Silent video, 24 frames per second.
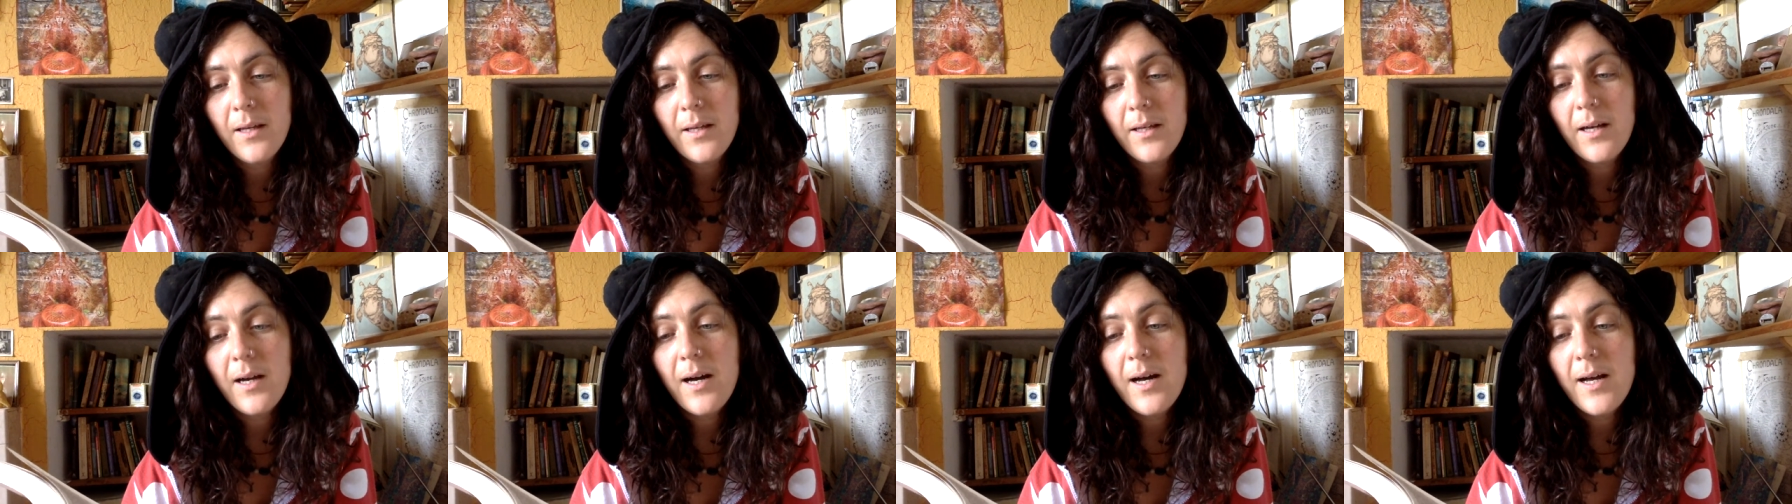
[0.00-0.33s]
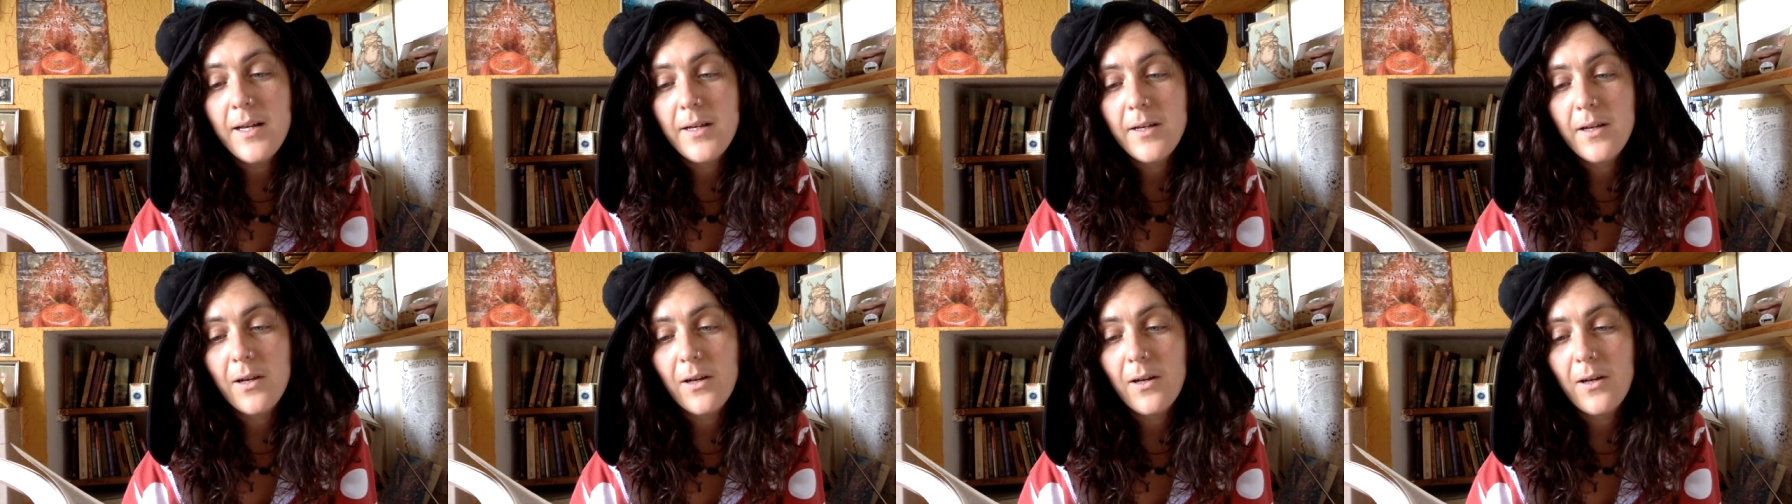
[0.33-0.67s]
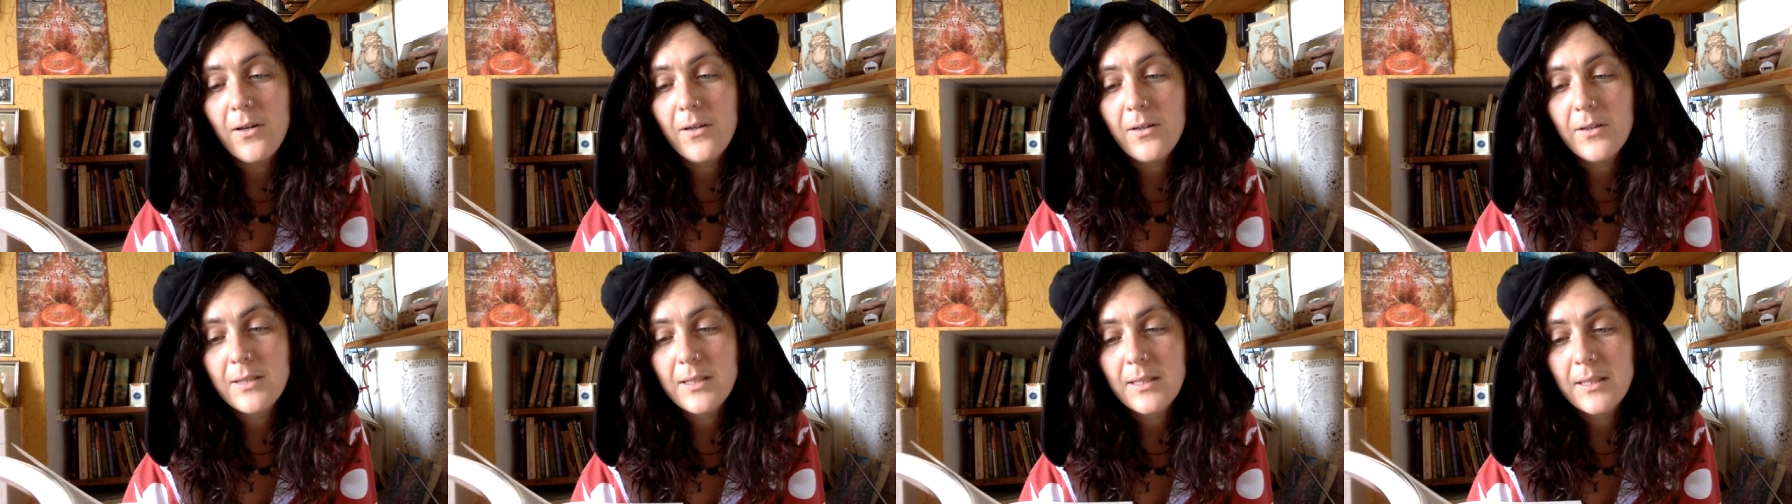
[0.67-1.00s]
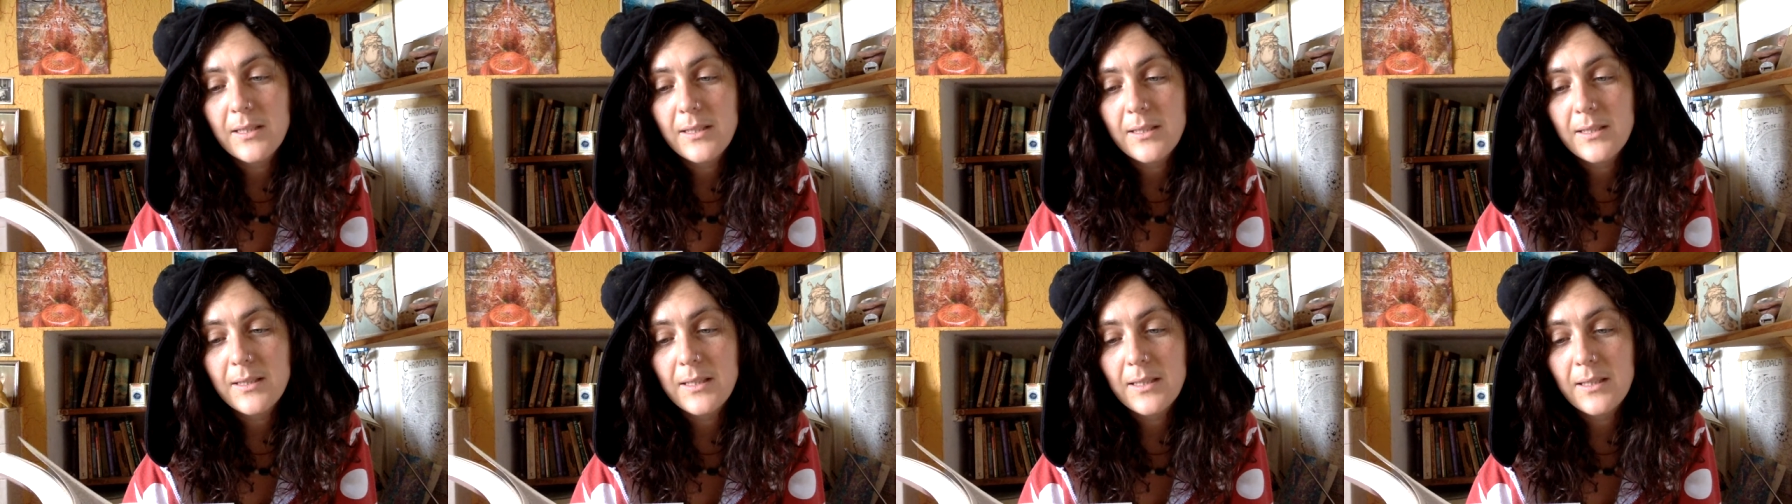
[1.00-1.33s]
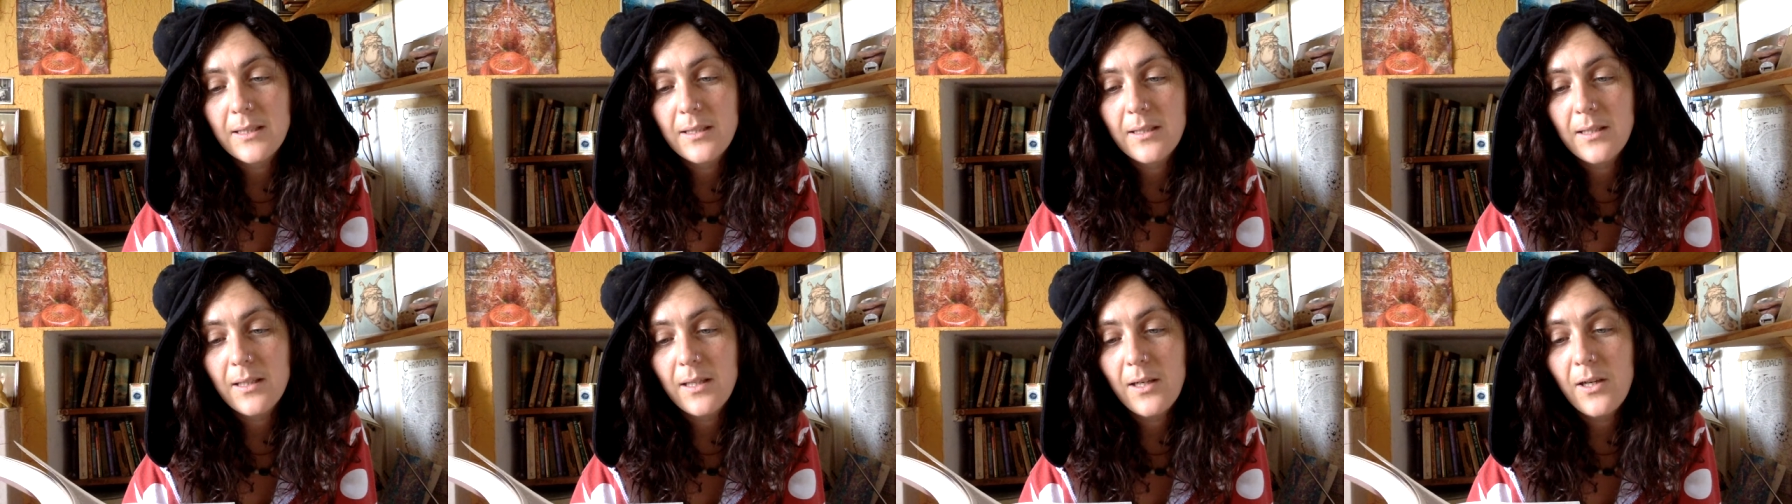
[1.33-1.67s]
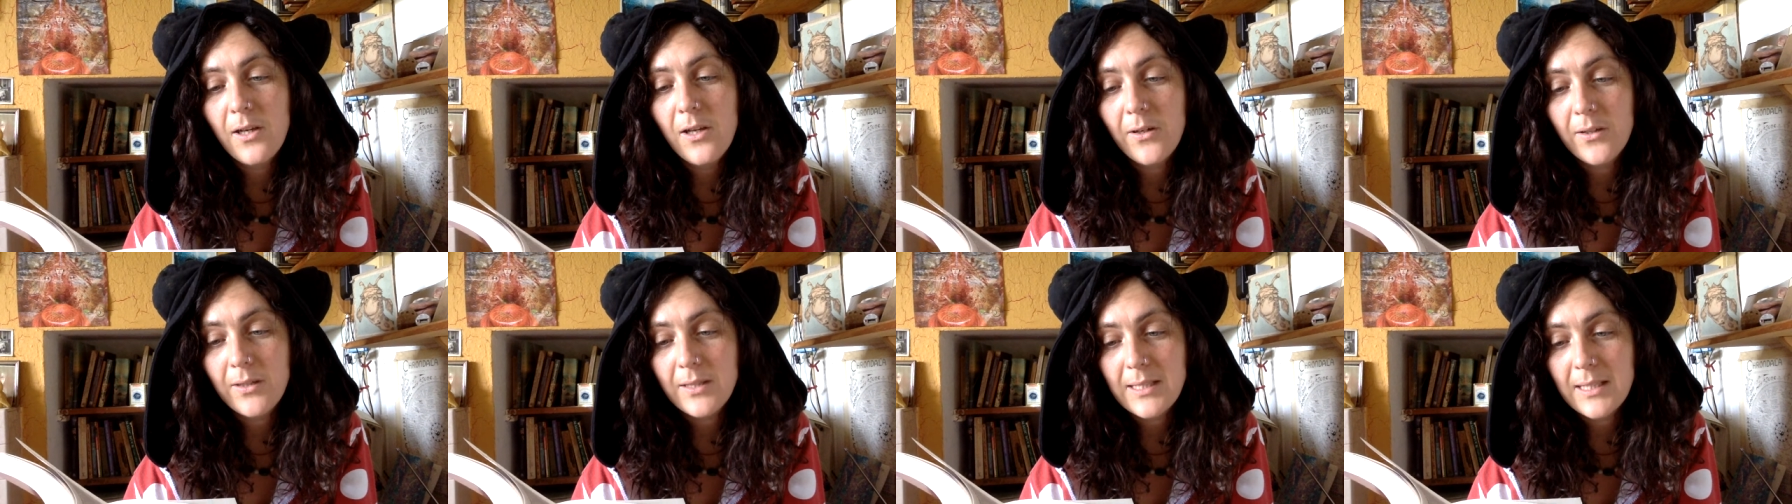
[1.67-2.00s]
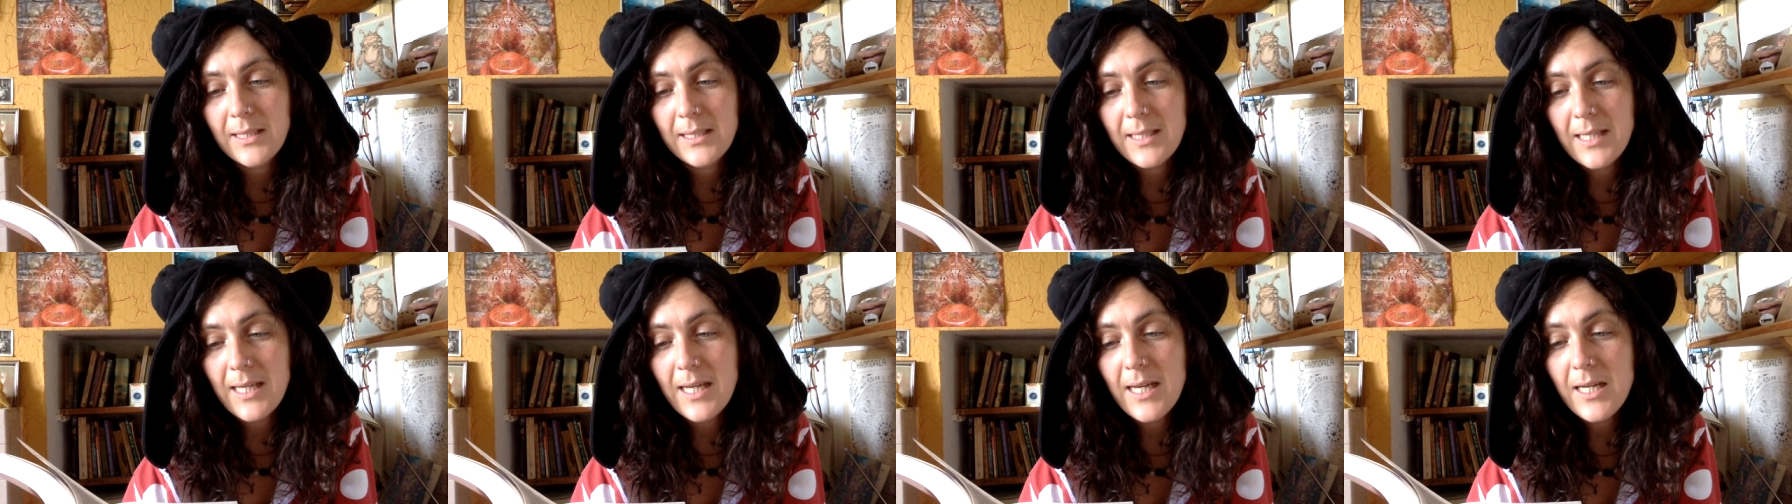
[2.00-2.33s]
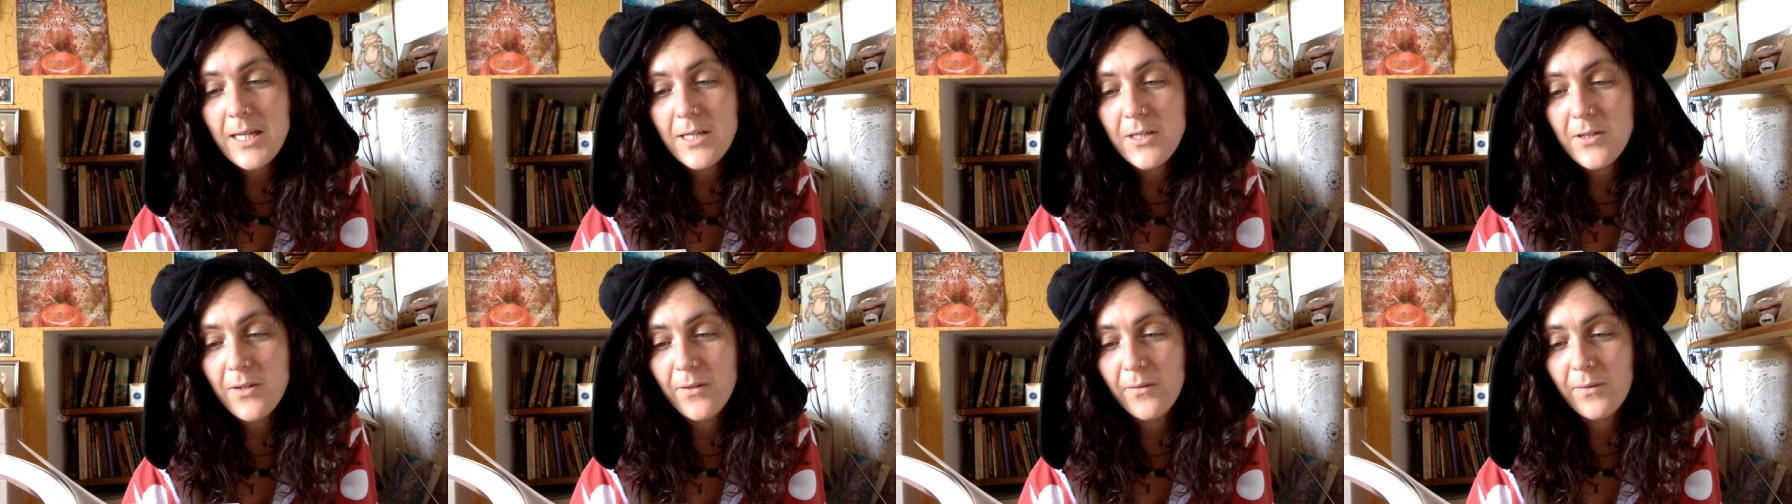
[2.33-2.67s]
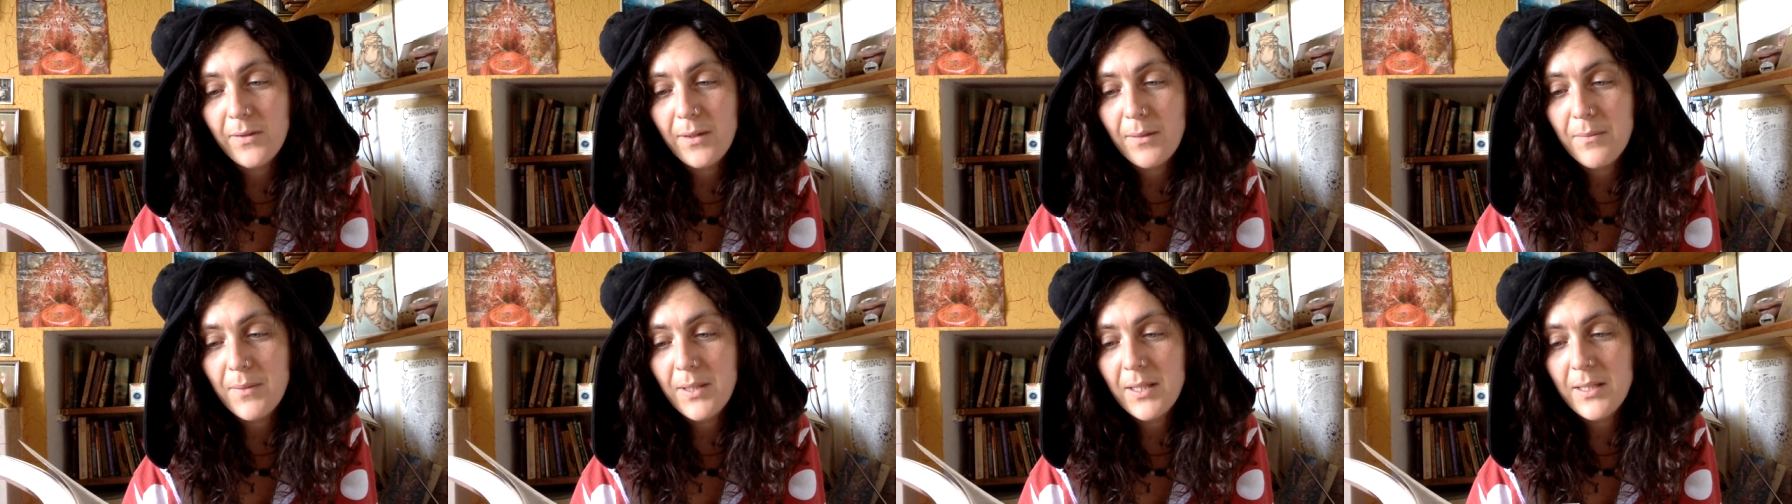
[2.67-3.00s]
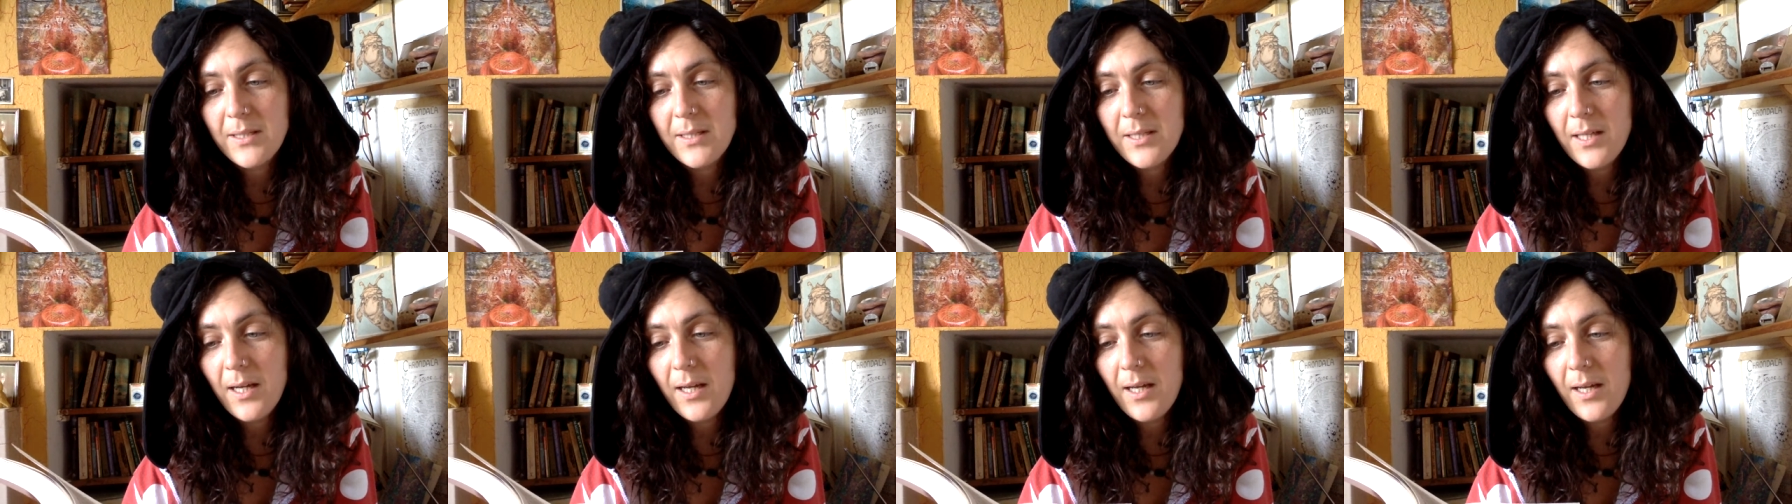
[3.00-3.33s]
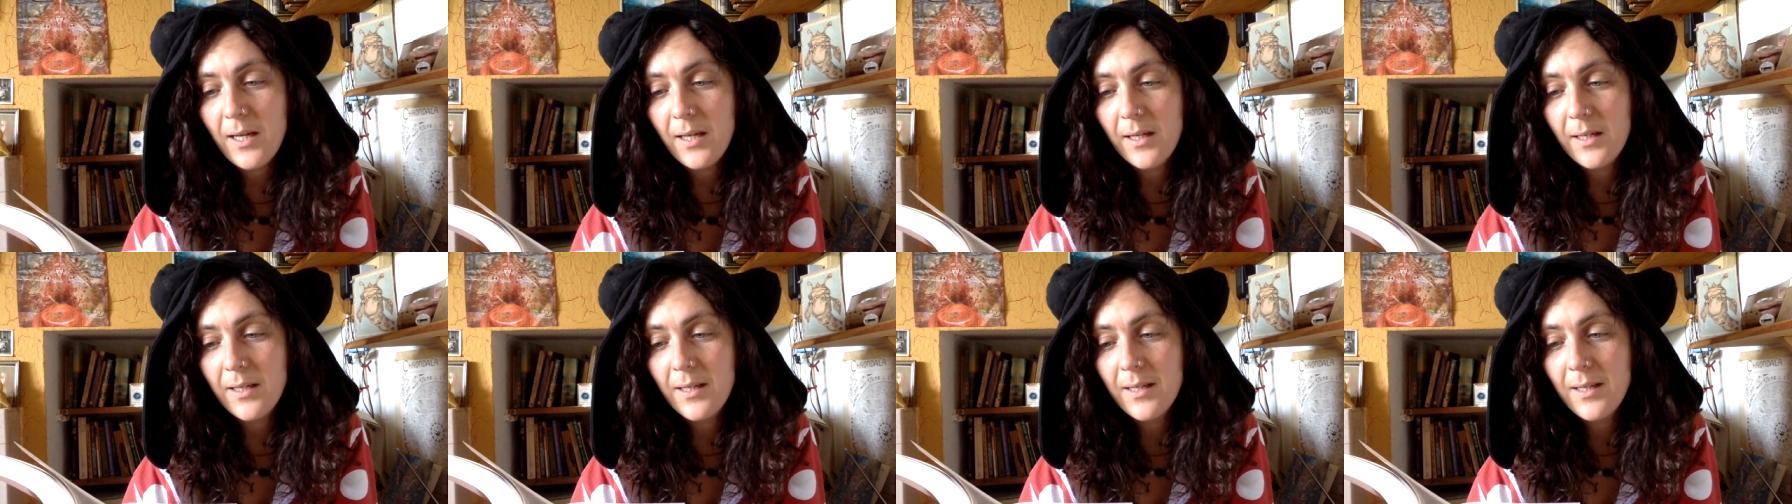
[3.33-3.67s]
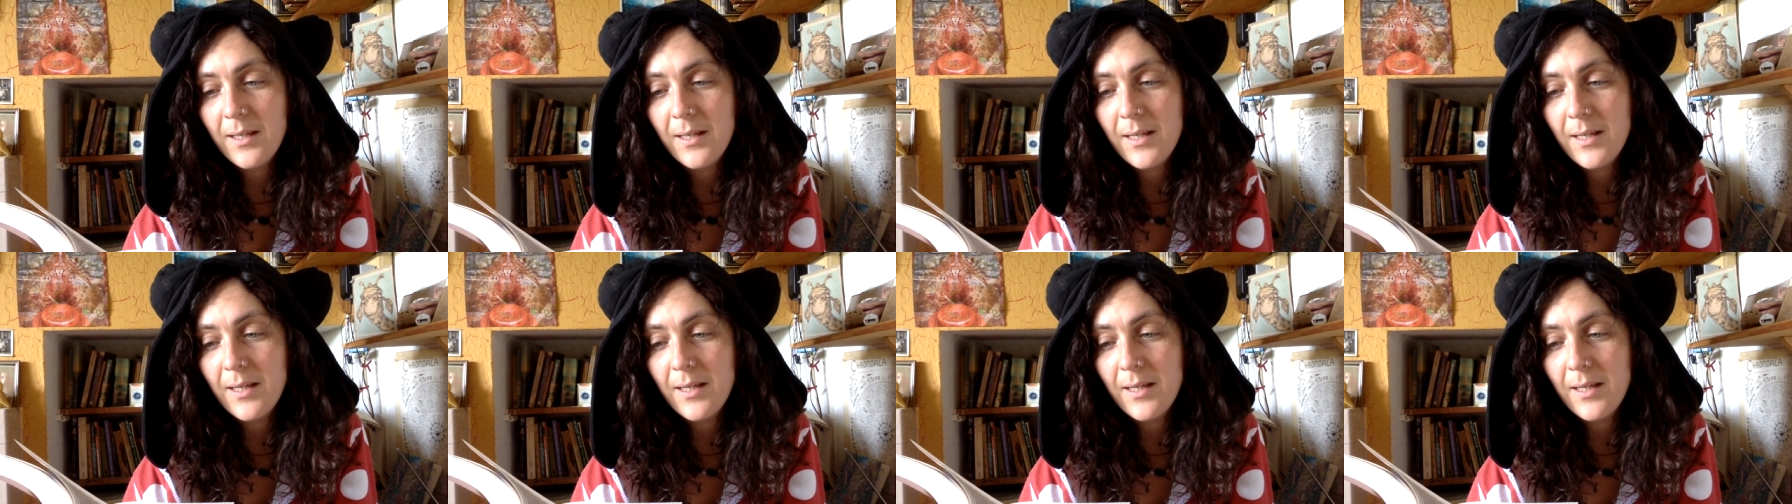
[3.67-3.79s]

Guido looked at, looked at each of them in turn.